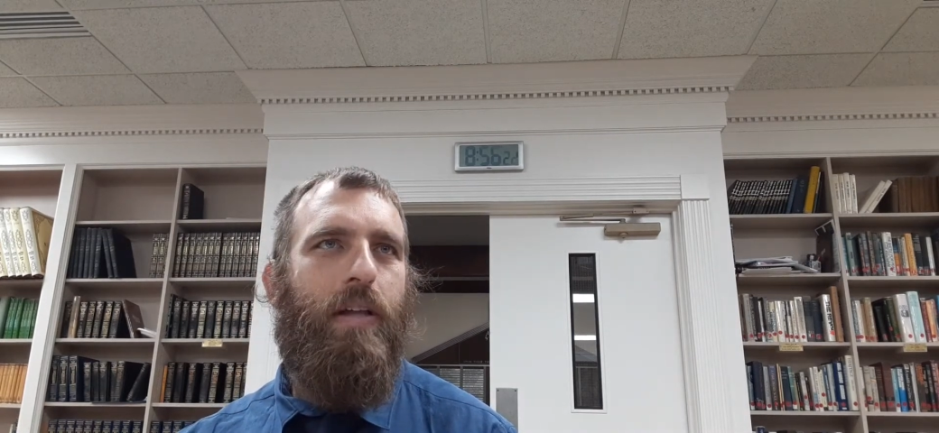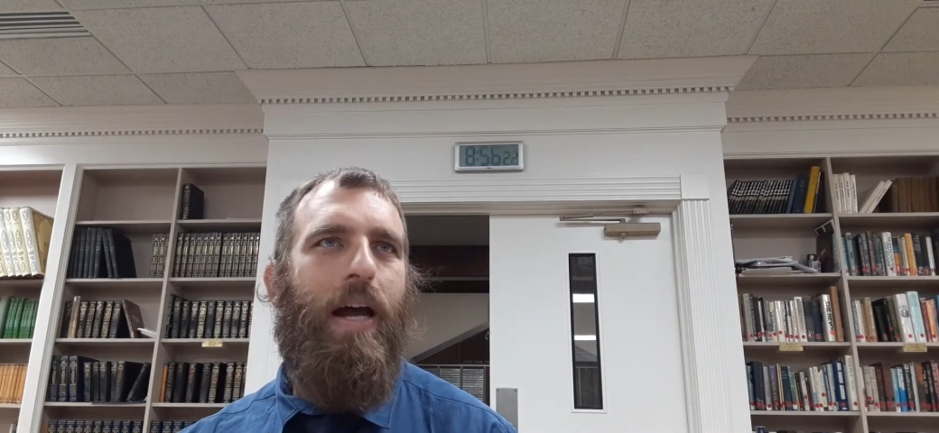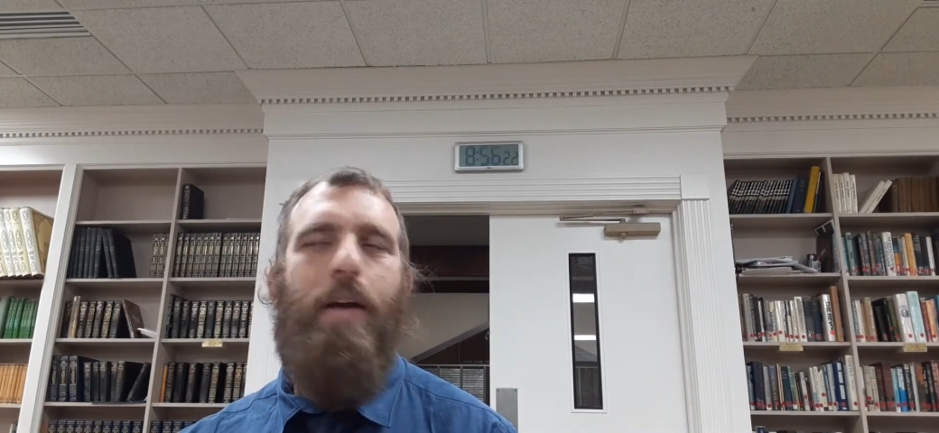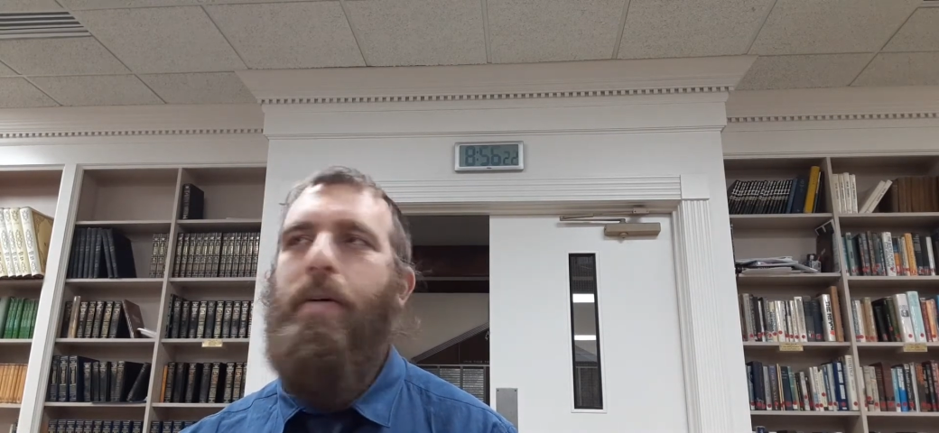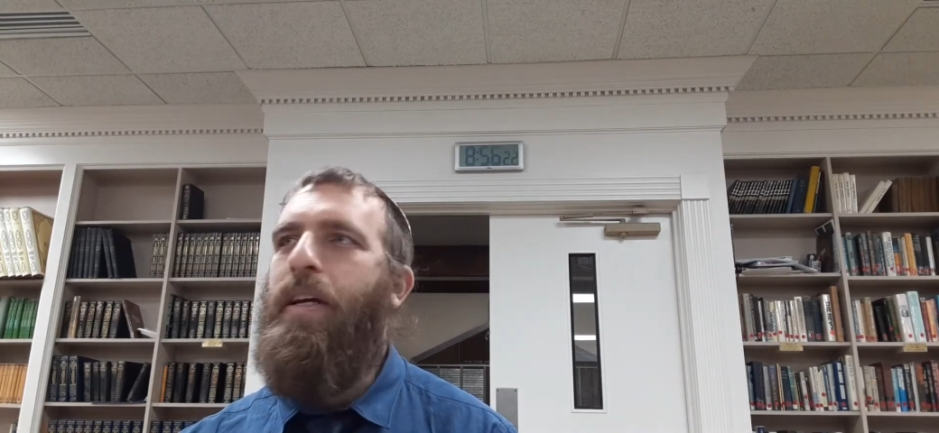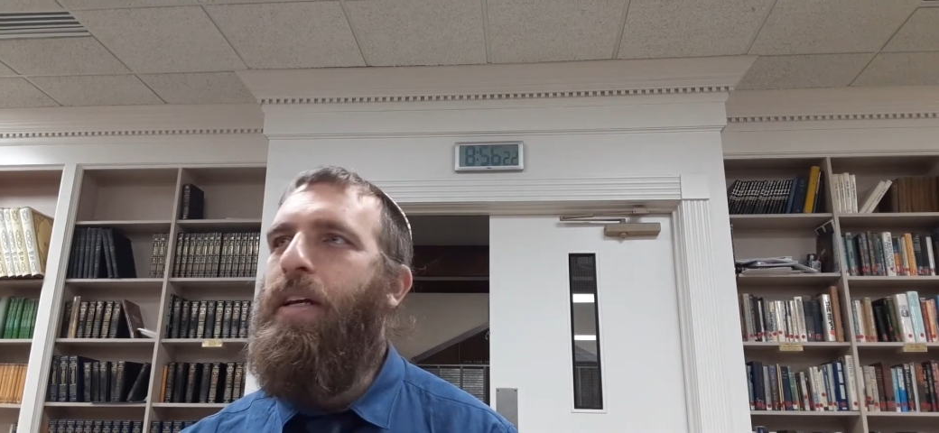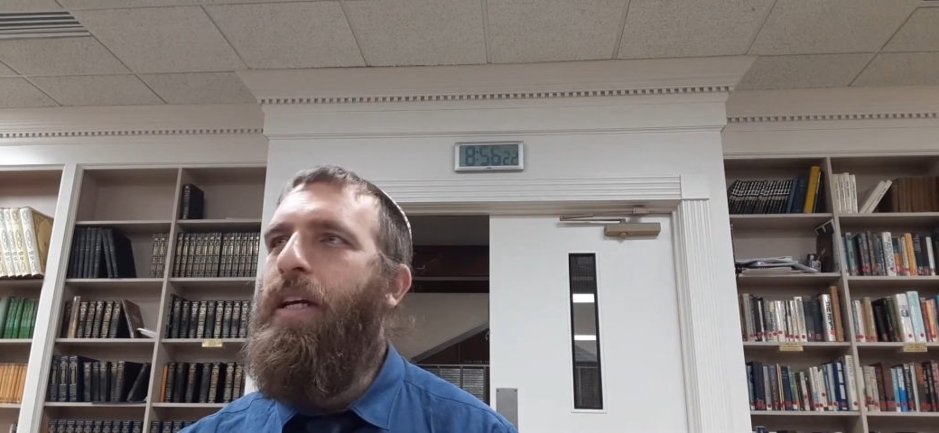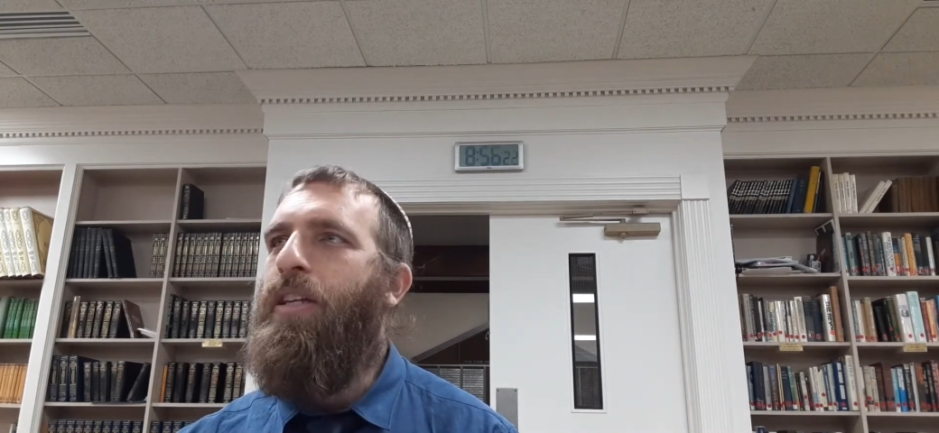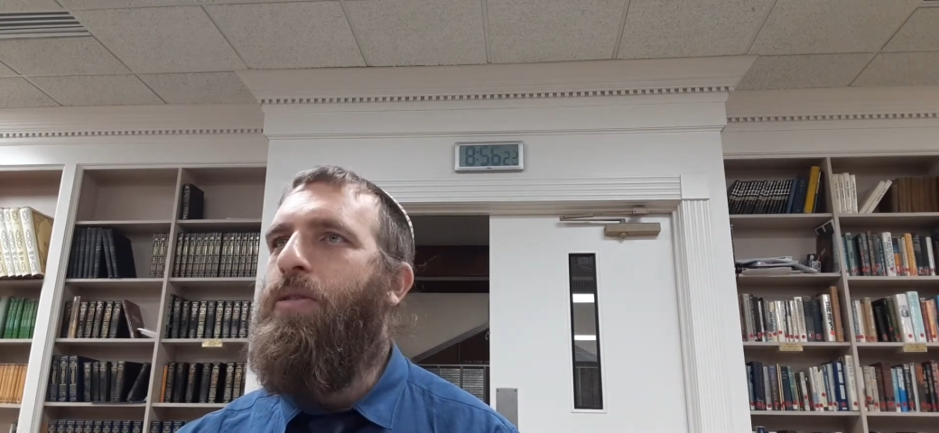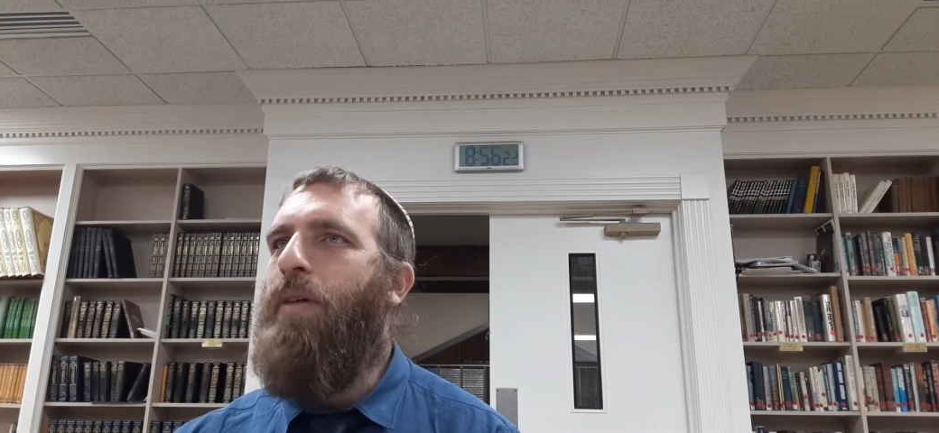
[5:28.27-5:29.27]
how
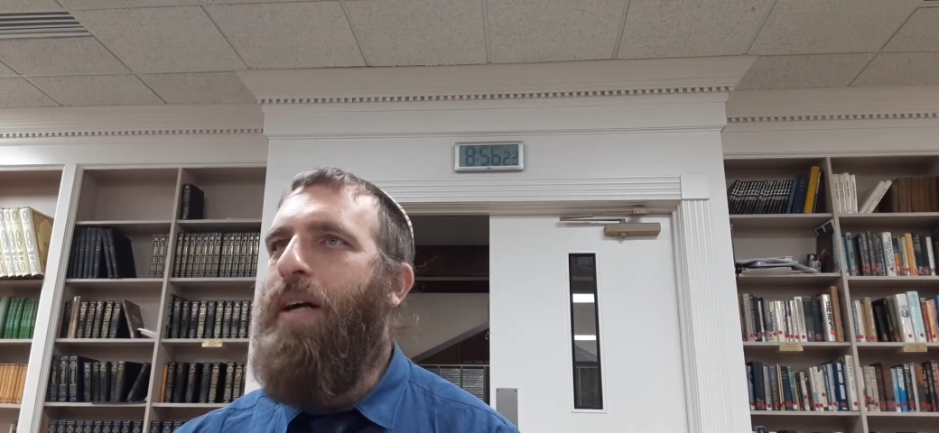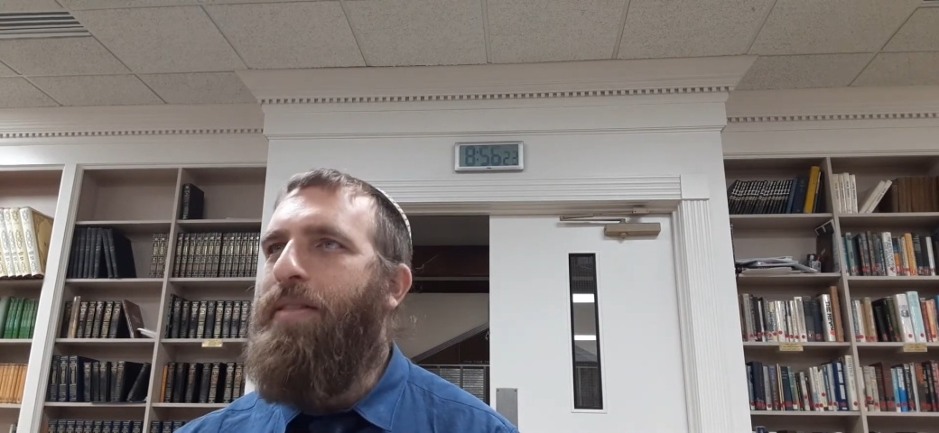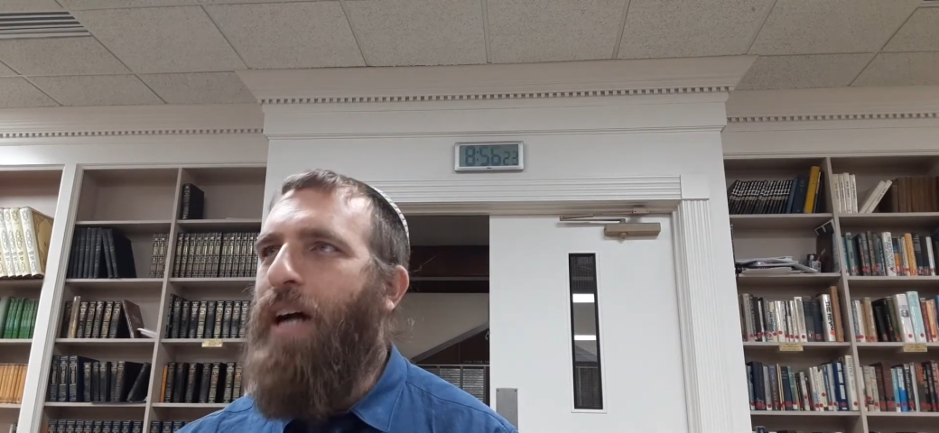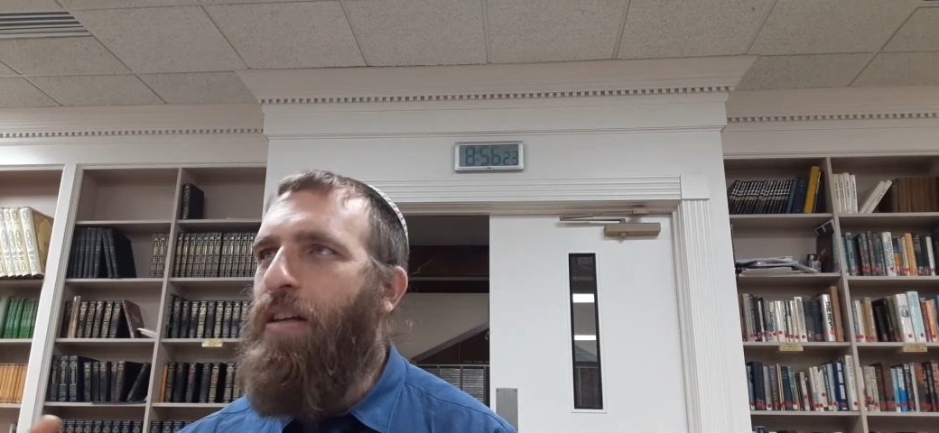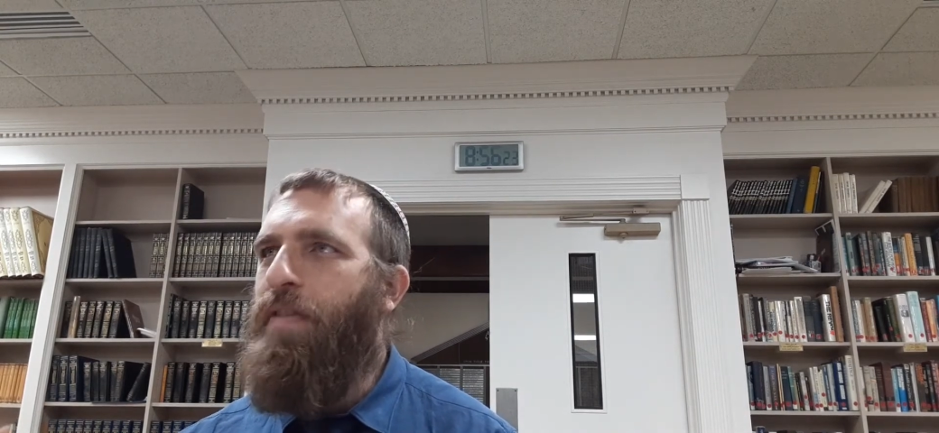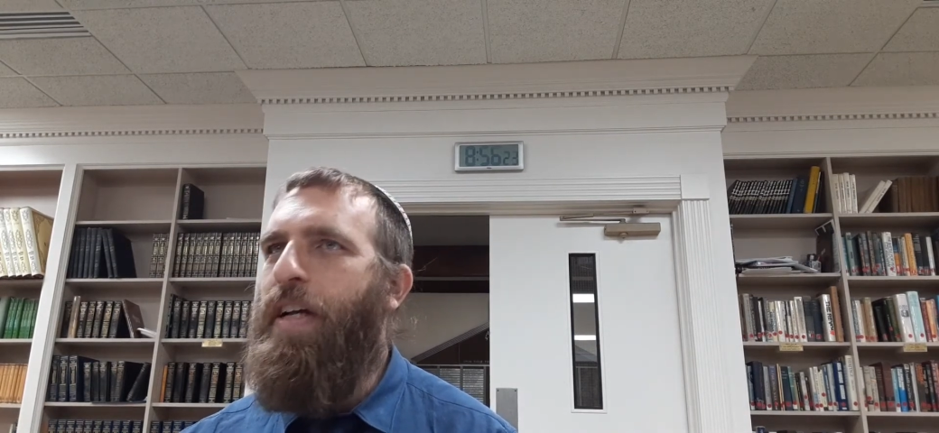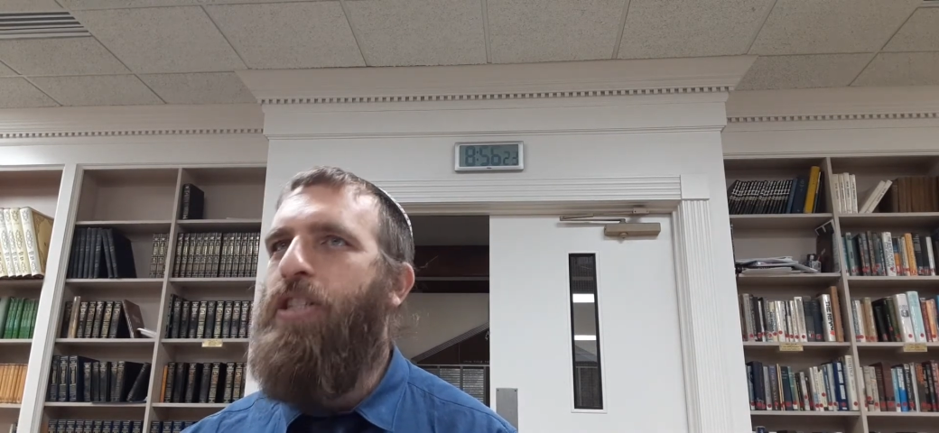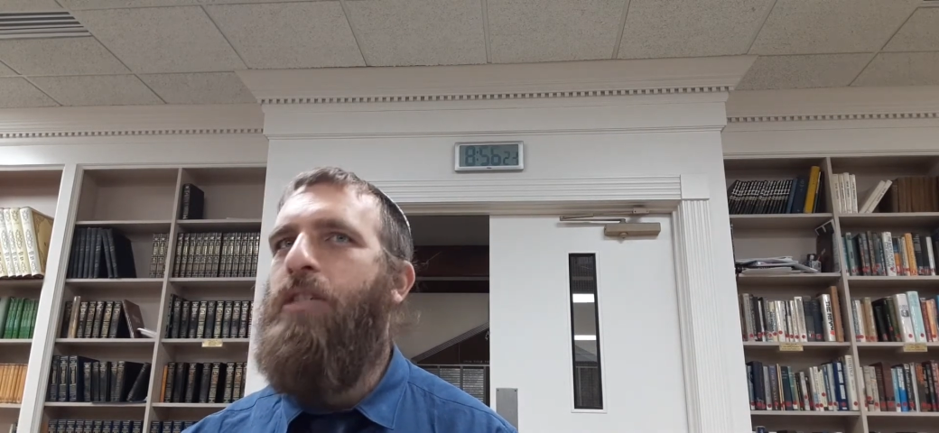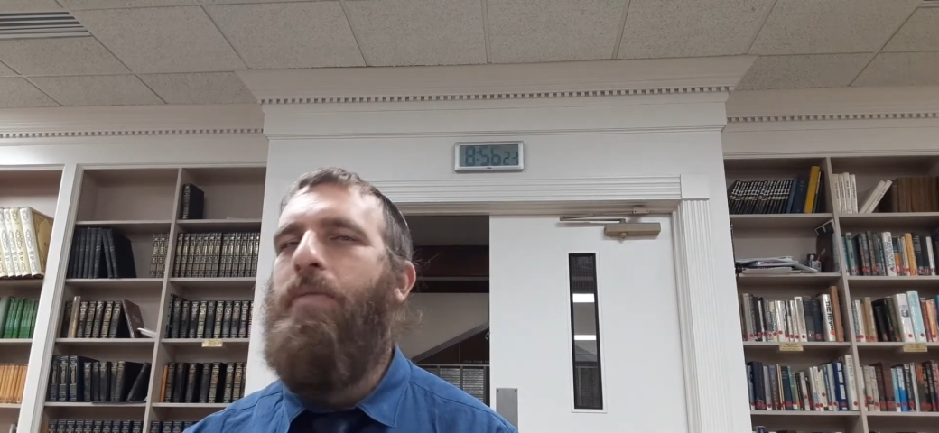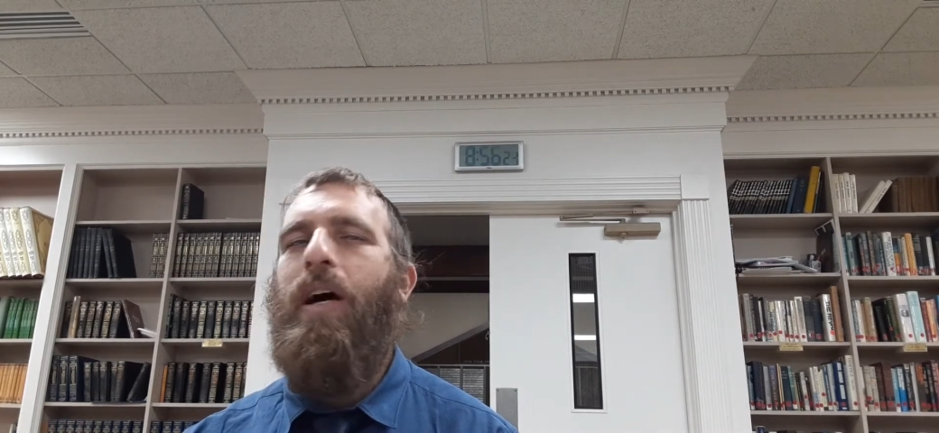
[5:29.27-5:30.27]
He took us out of
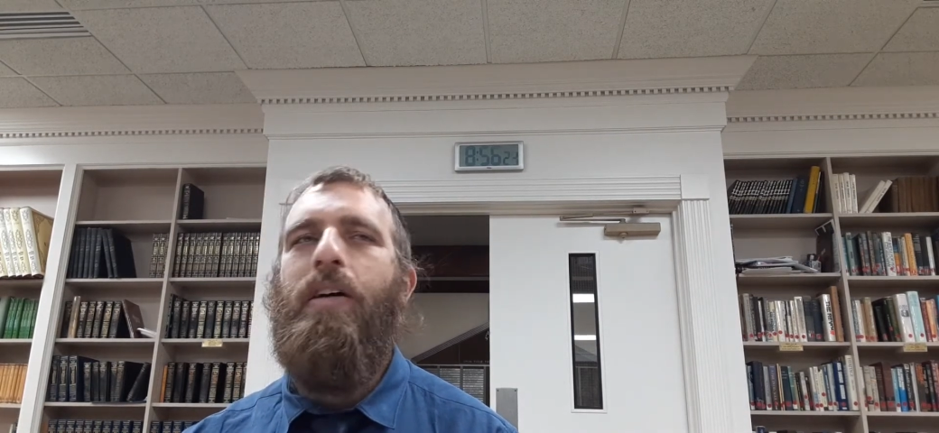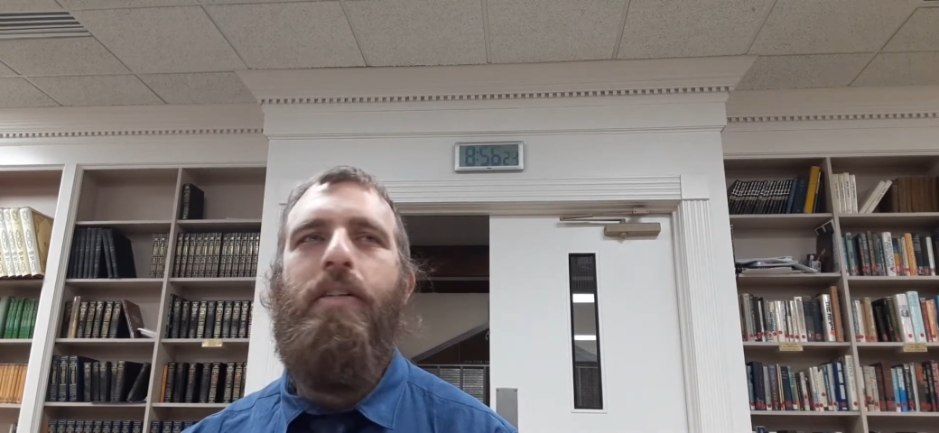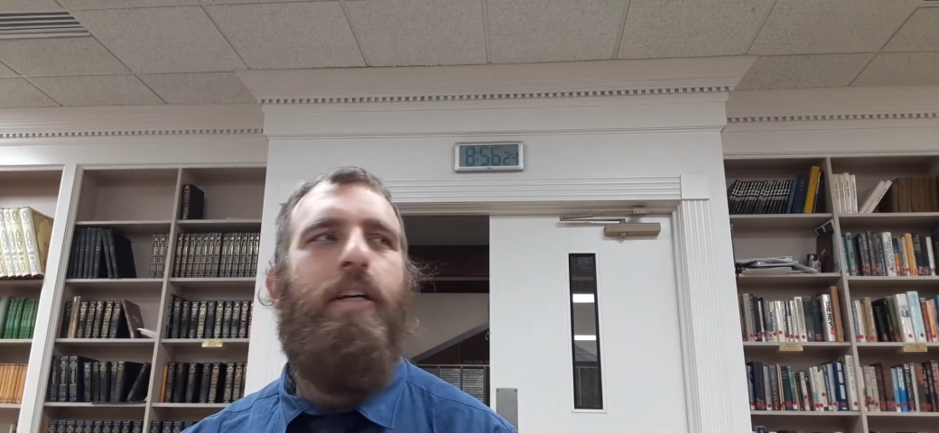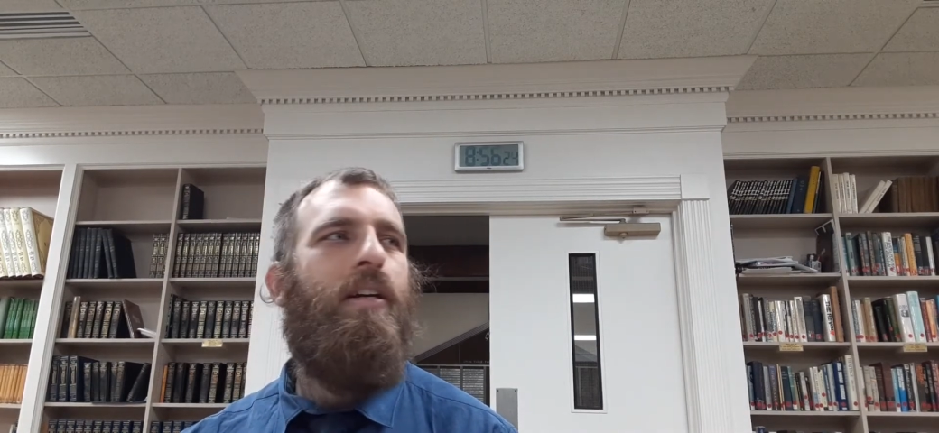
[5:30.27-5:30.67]
Egypt, how